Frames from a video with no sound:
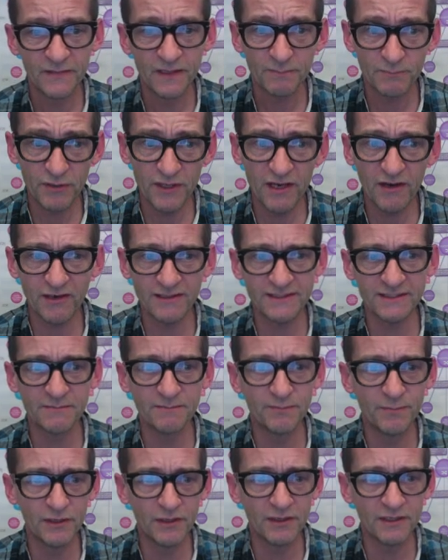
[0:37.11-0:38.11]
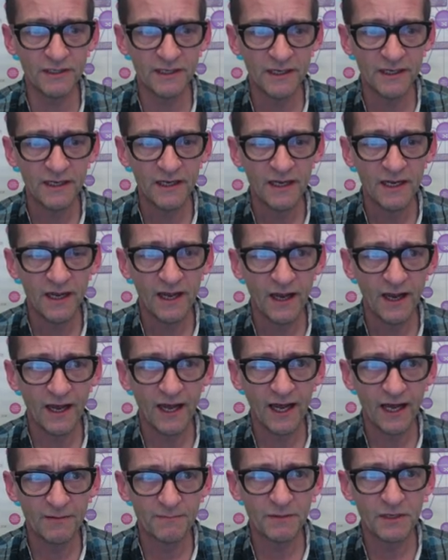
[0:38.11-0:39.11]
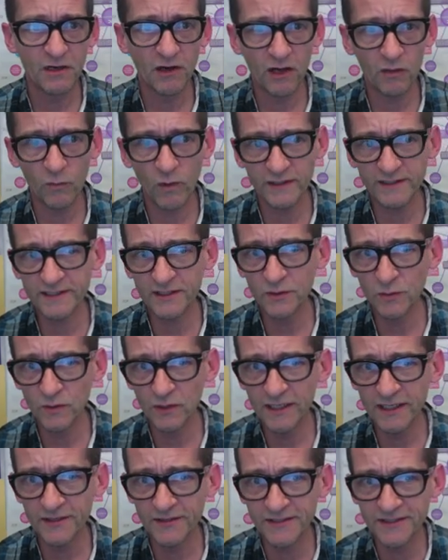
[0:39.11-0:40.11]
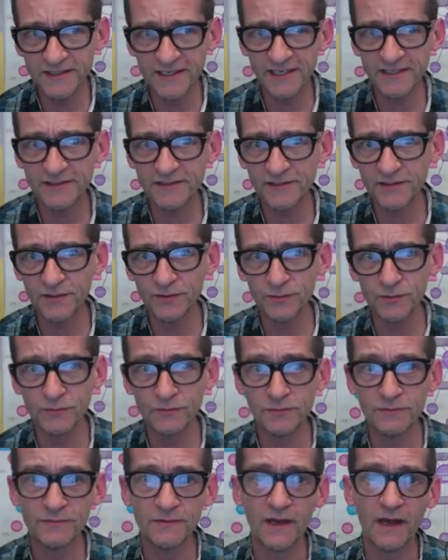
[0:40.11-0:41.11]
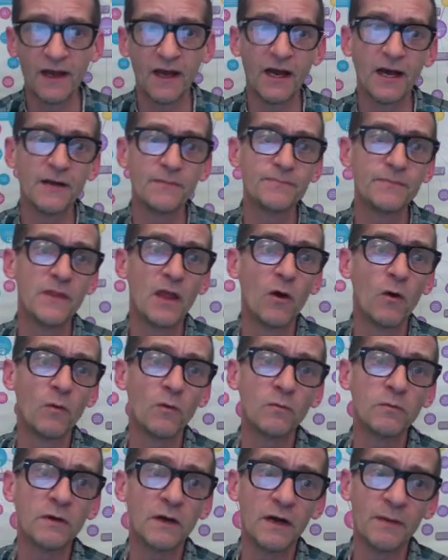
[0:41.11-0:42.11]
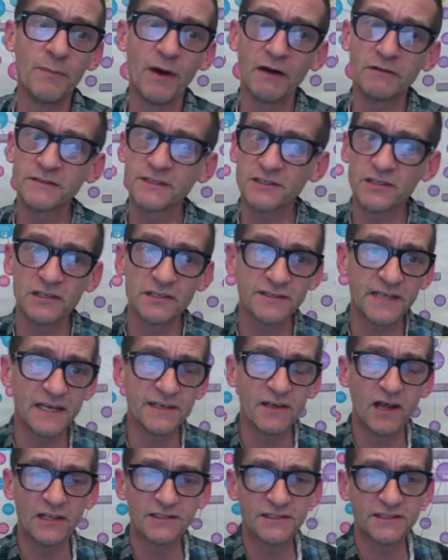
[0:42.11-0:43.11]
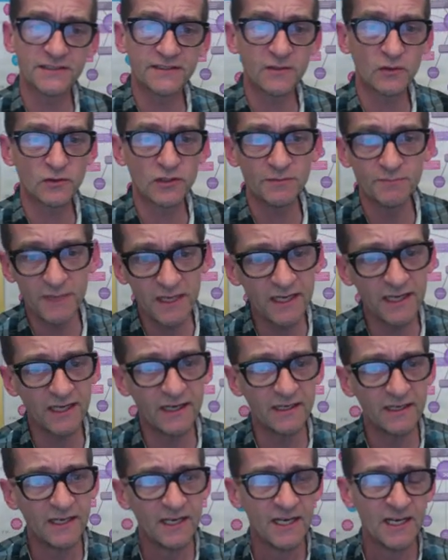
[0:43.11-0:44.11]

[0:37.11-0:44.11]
pretty awesome book called What School Leaders Need to Know About Digital Technologies and Social Media.